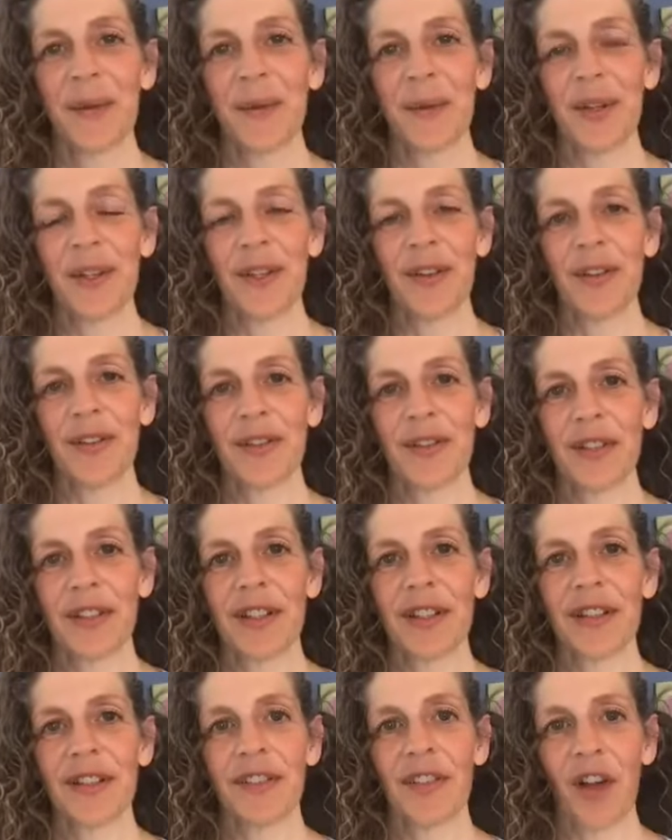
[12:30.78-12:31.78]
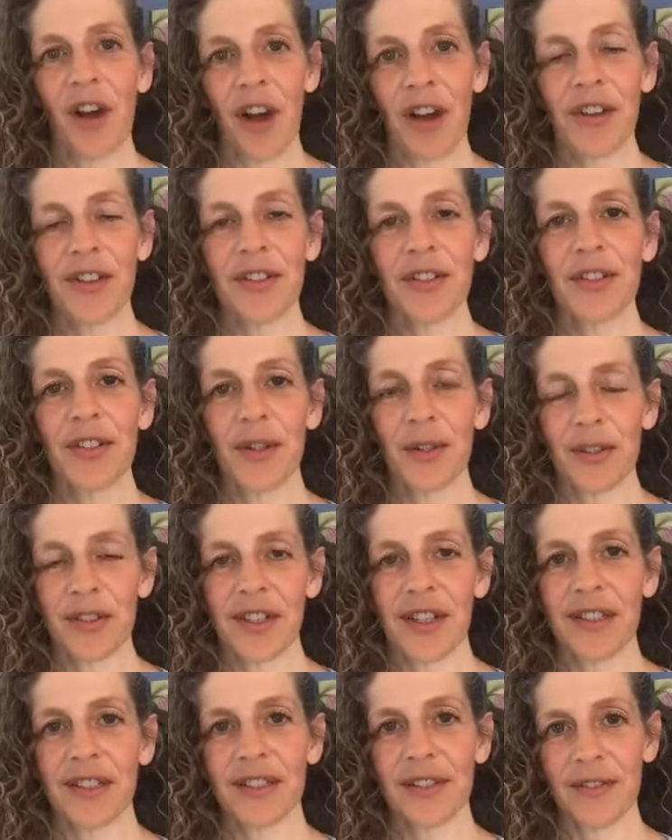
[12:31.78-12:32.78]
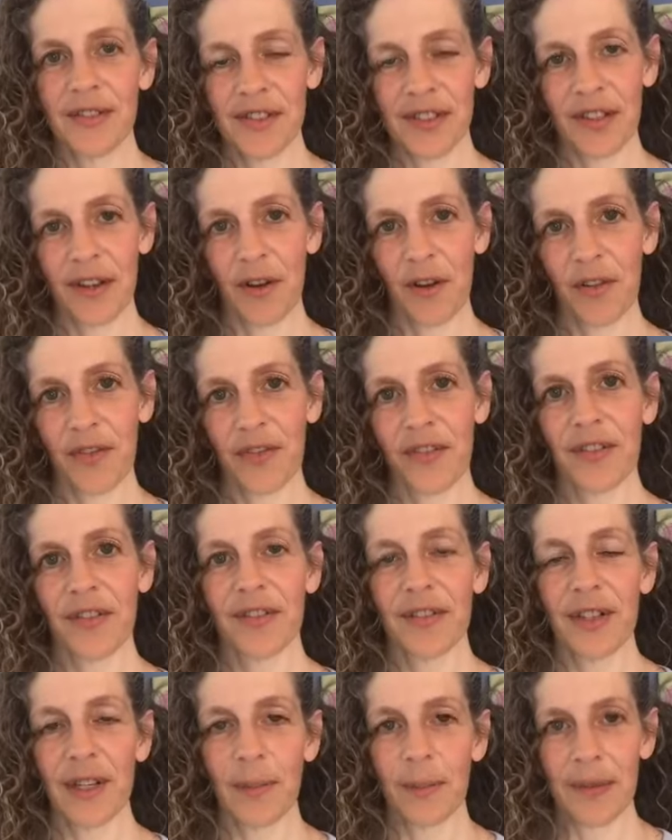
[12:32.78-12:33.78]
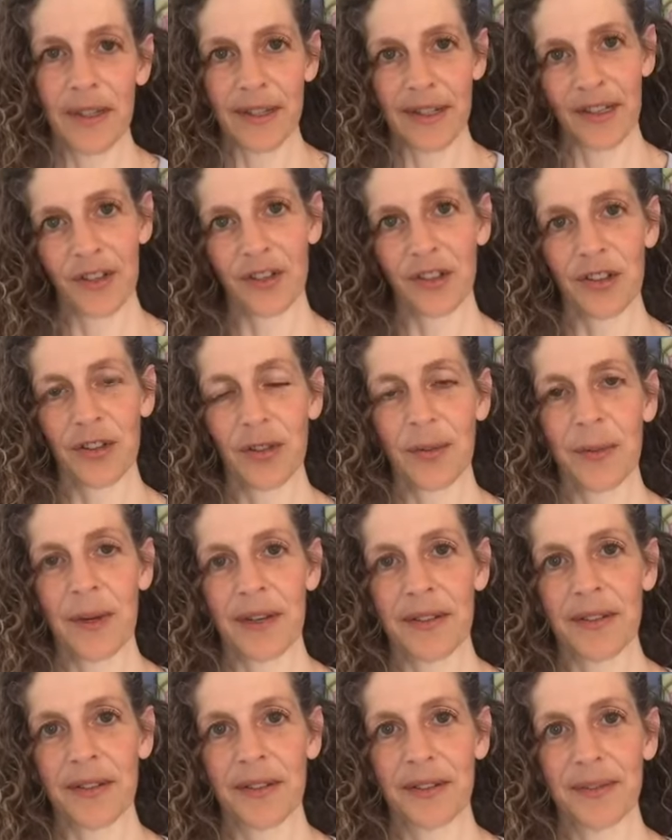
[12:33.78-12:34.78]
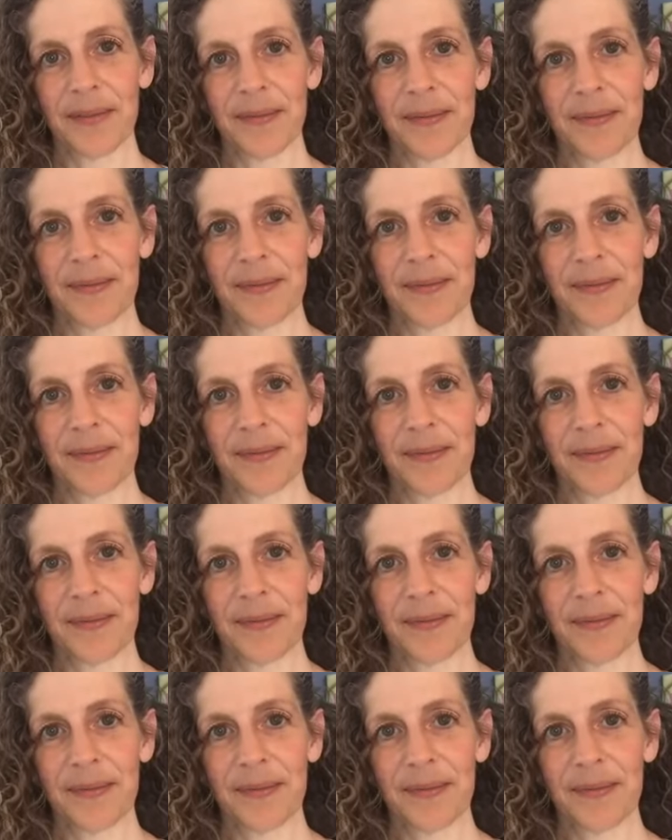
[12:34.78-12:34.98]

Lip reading: when you've lost your sense of self in relation to other.